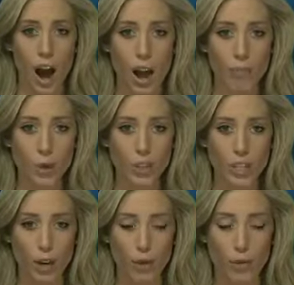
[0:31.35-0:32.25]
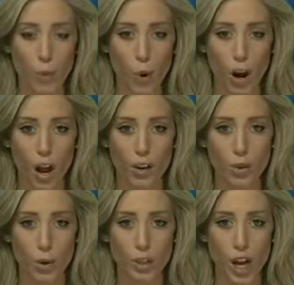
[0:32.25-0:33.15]
I'm Christy Duffy. For more on
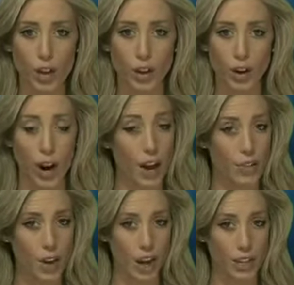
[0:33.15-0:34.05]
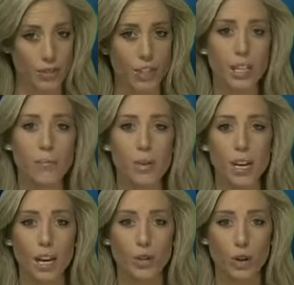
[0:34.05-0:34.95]
those healthcare headlines, visit
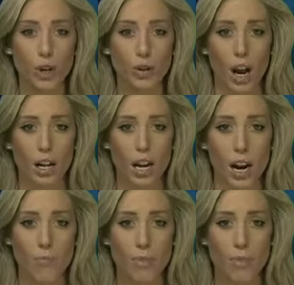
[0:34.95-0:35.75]
MidnightTrader.com.